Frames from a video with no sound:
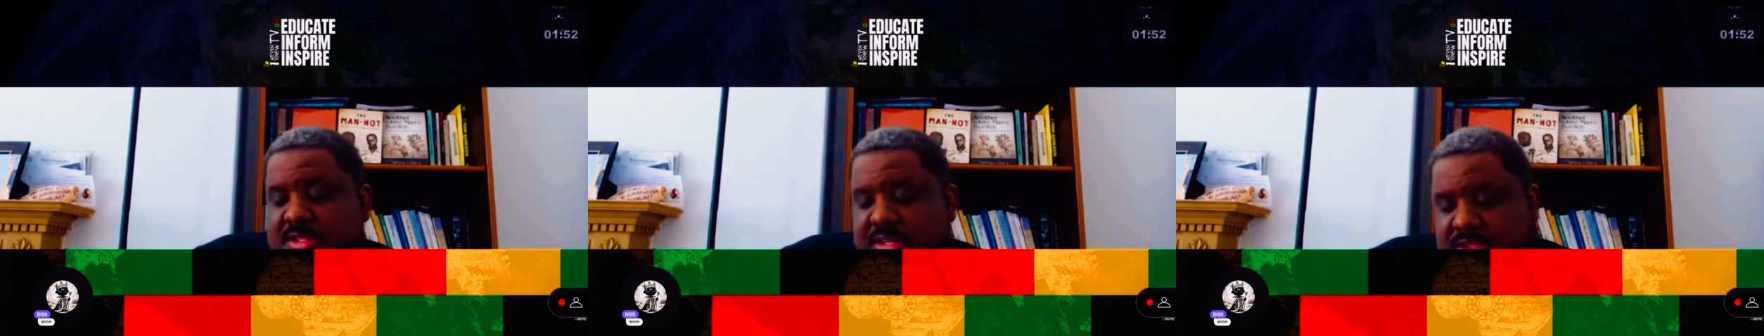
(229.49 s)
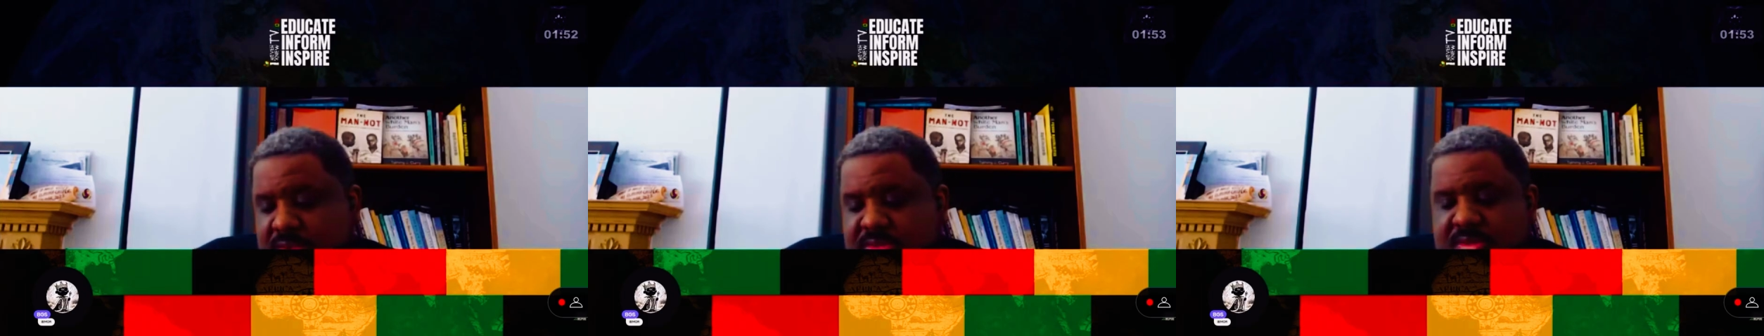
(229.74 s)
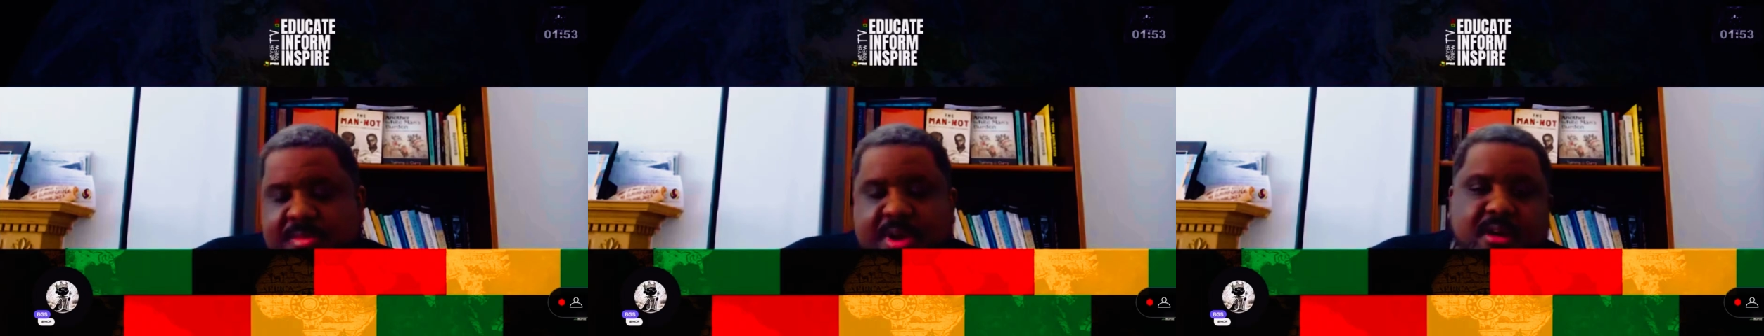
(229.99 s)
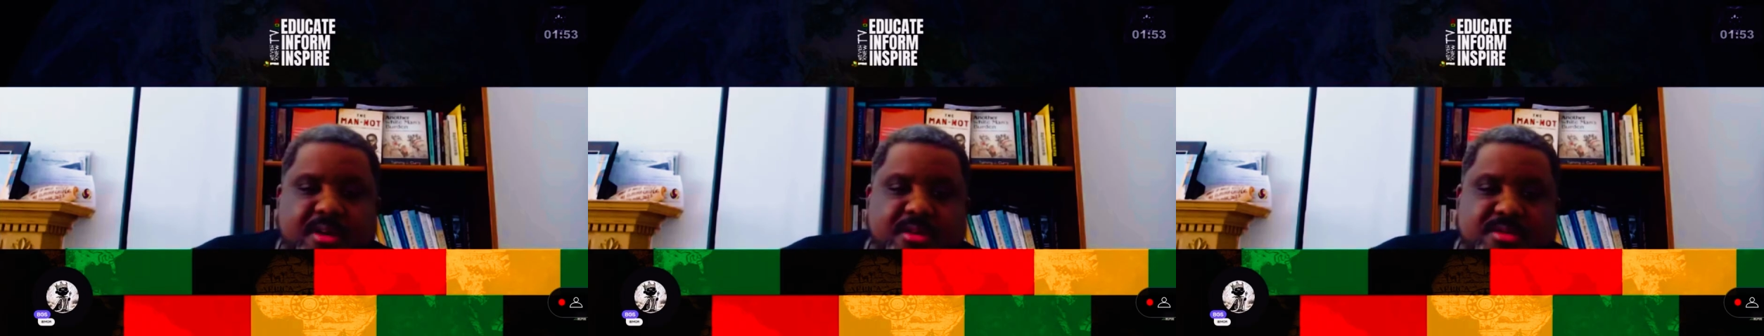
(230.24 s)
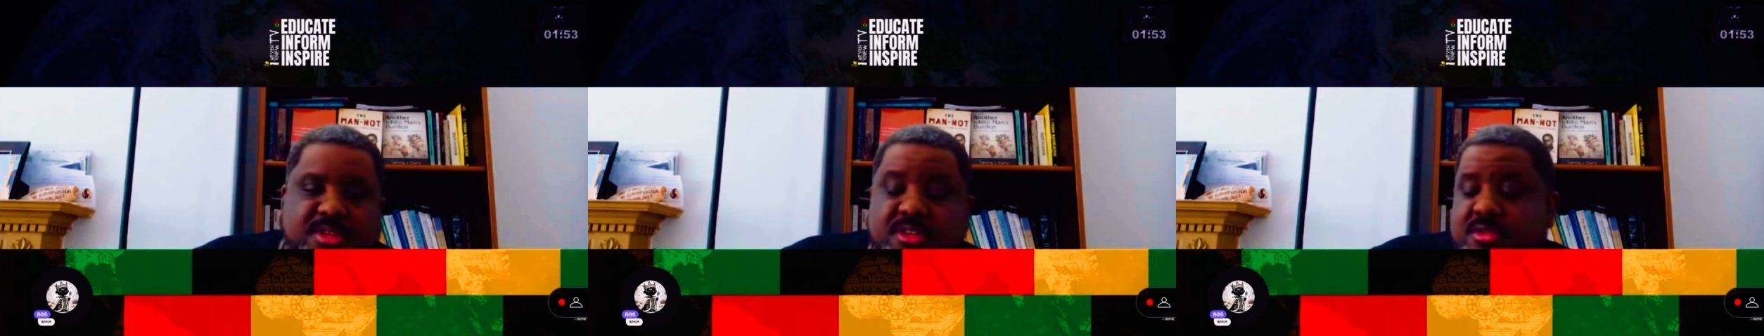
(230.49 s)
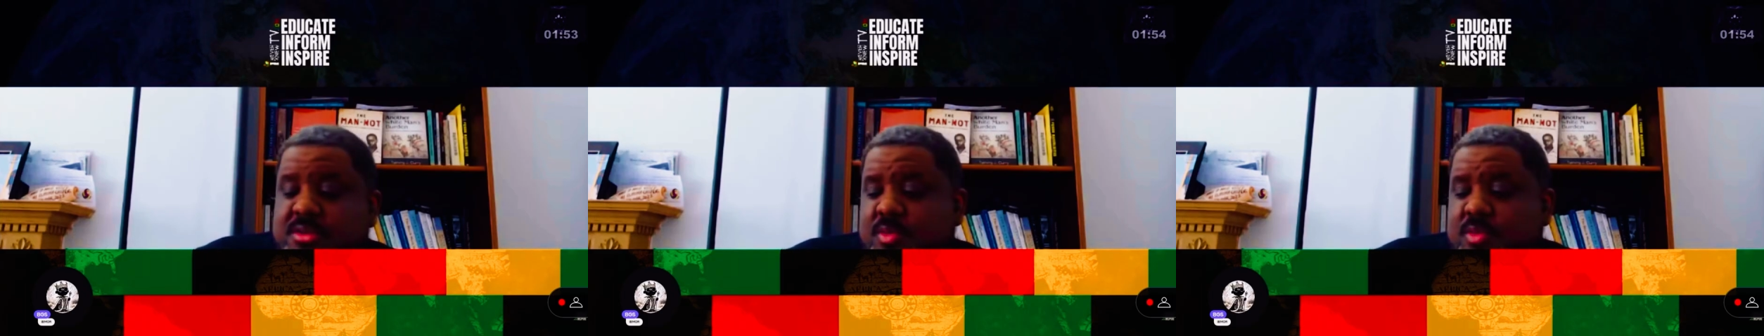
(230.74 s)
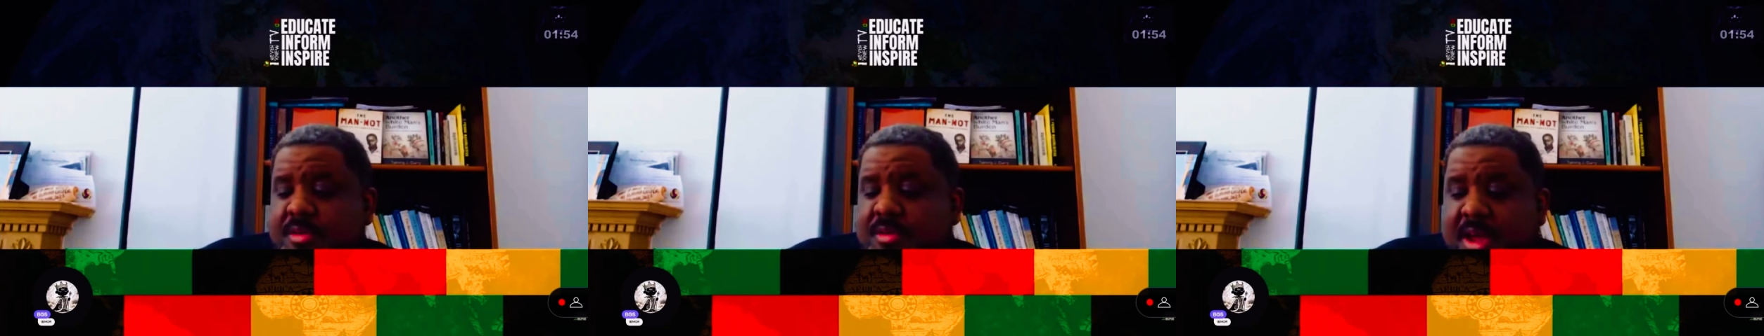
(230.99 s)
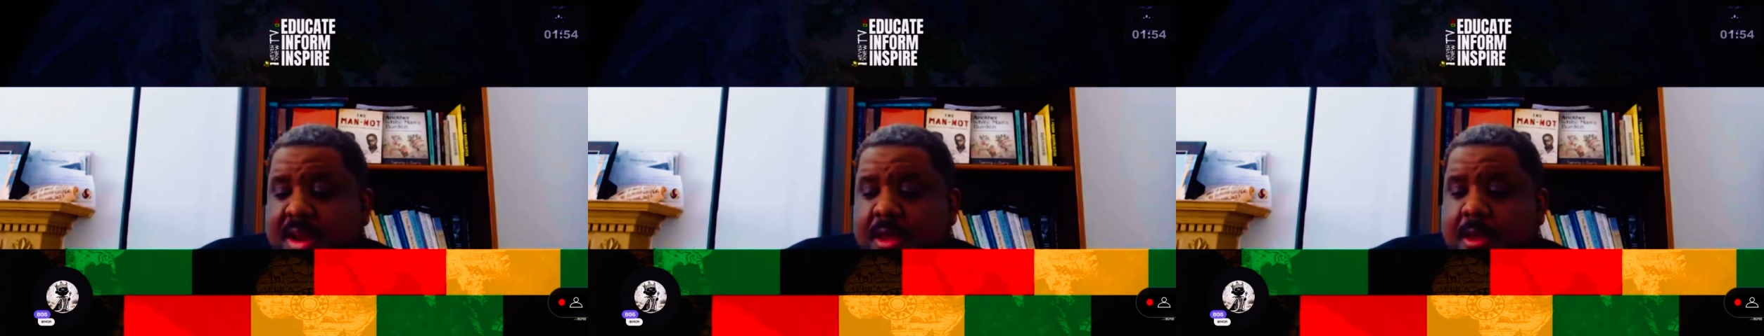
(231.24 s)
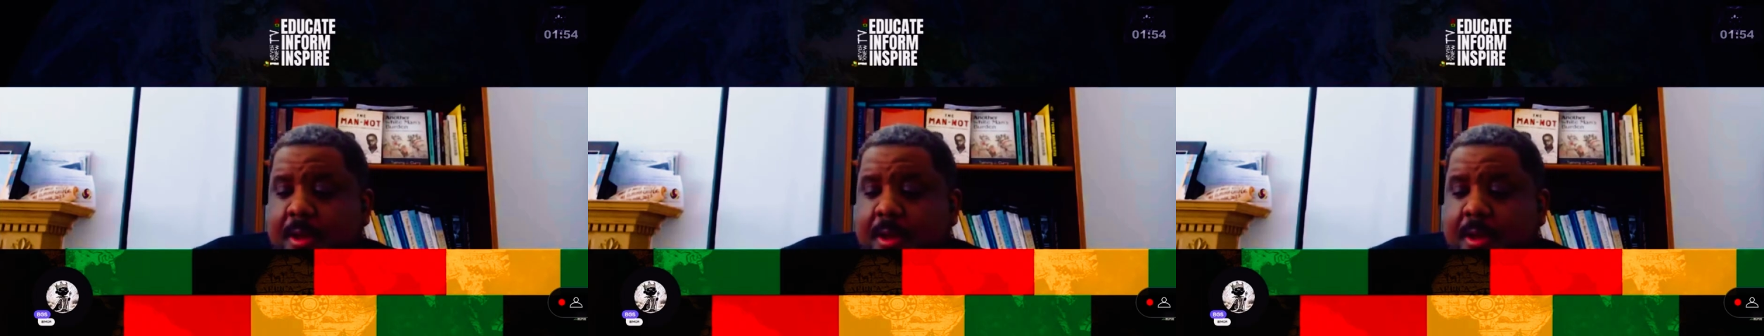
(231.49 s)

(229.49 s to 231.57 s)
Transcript: The issue is the barriers. The issue is whether or not,